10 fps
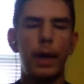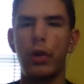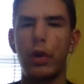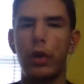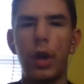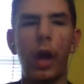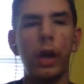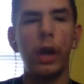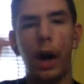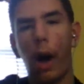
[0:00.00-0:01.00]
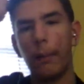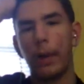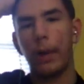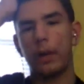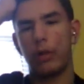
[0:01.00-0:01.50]
Now, I'm not going to shit
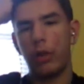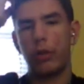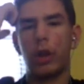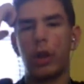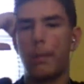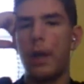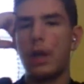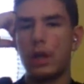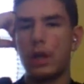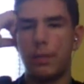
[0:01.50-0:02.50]
talk the Patriots because